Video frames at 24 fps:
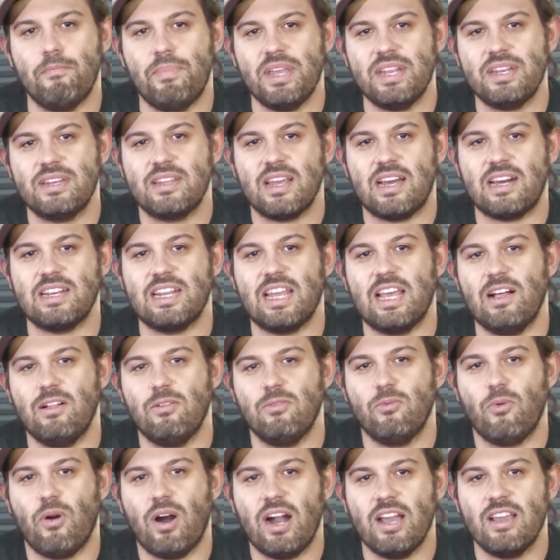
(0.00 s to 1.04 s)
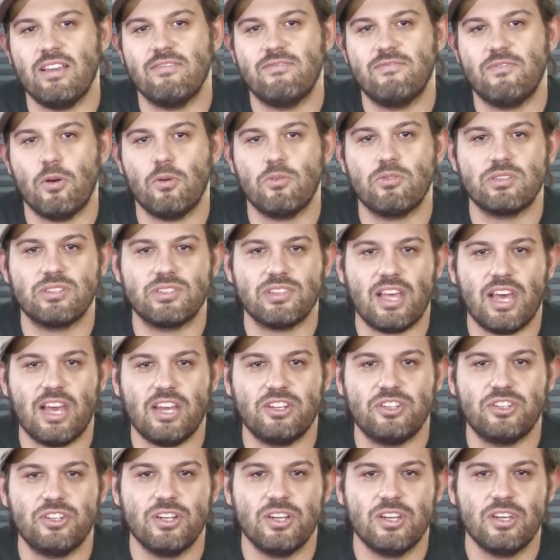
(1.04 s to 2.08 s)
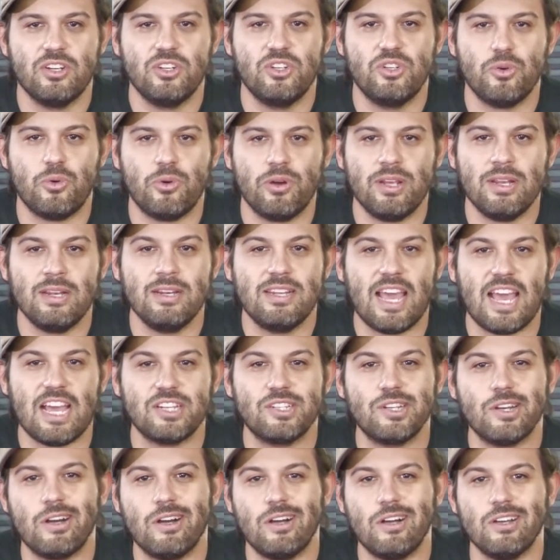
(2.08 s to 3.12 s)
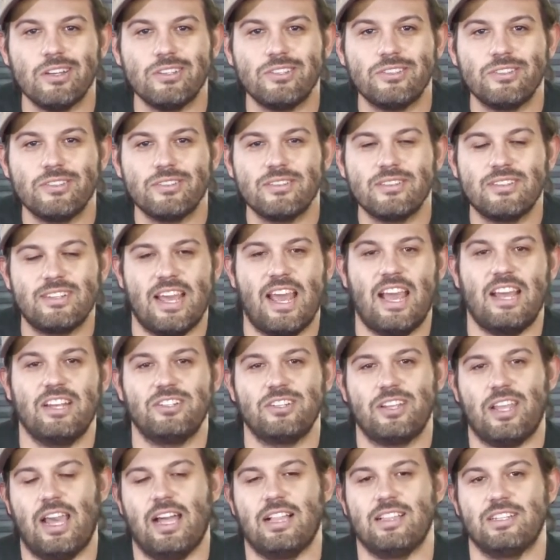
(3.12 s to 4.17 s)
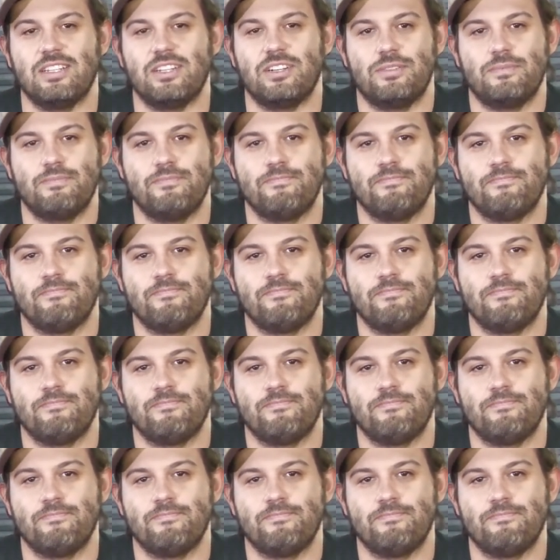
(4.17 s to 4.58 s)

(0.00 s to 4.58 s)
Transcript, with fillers: bit.ly forward slash join dash us dash calendar.